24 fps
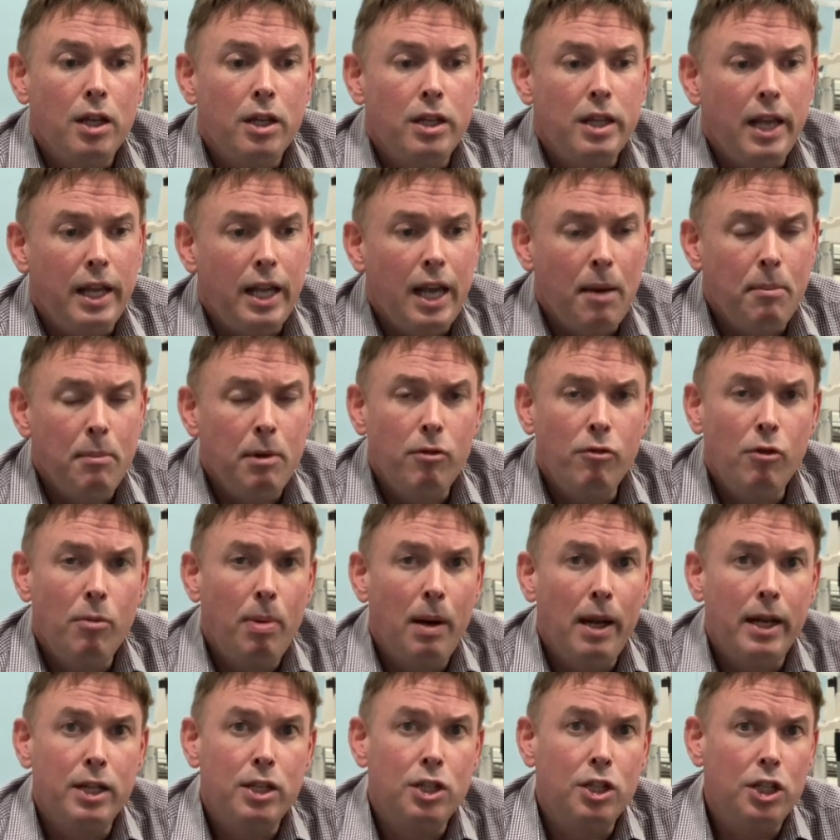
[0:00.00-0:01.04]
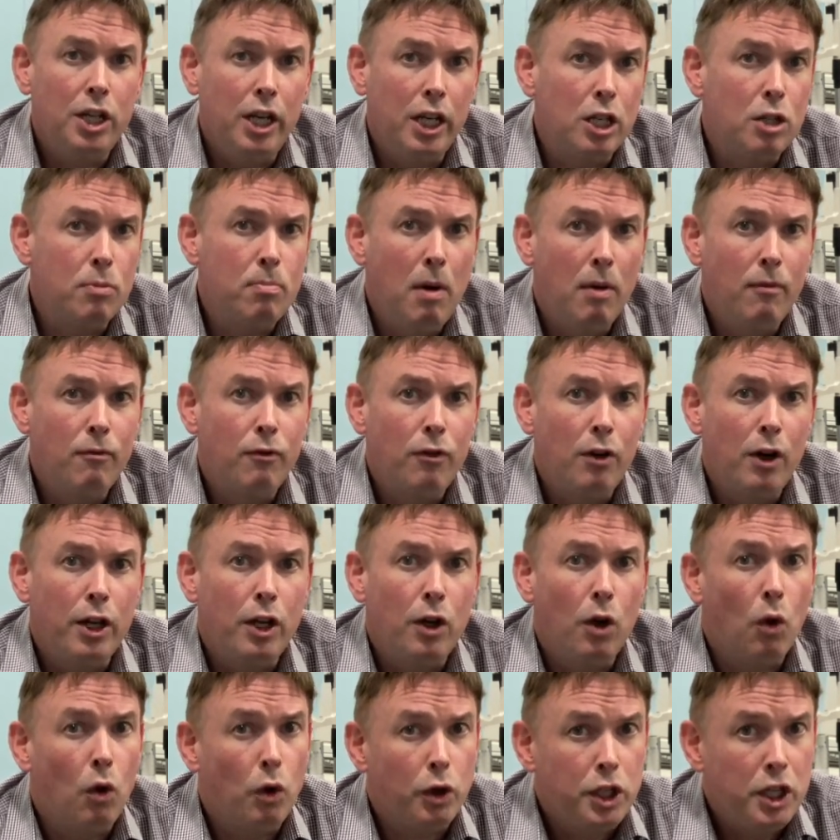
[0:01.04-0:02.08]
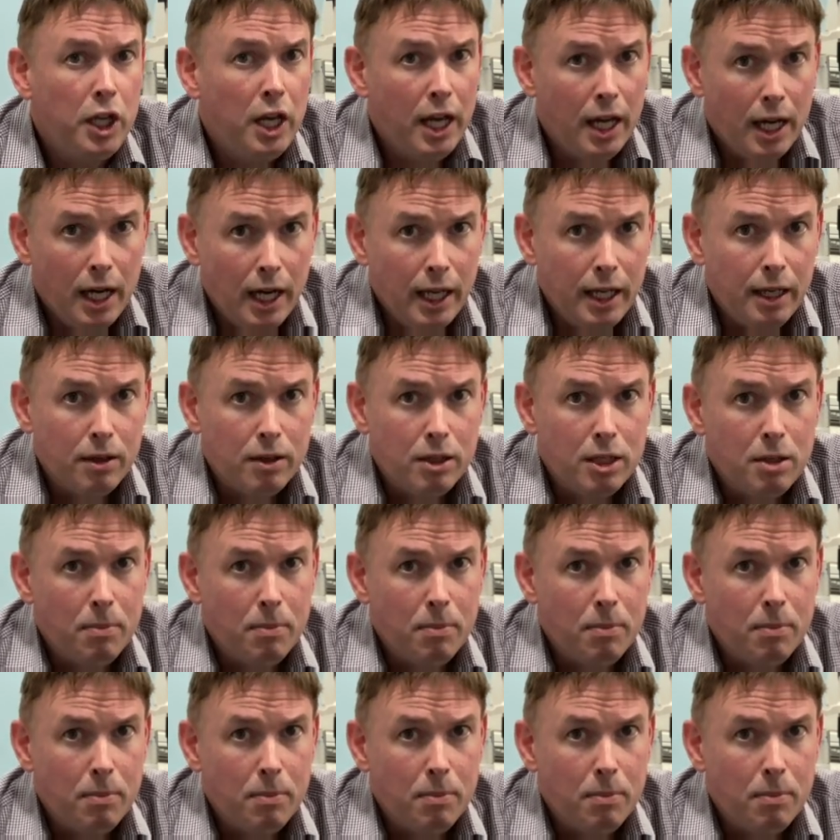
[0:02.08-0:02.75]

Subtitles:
They can be replaced 6 monthly or yearly,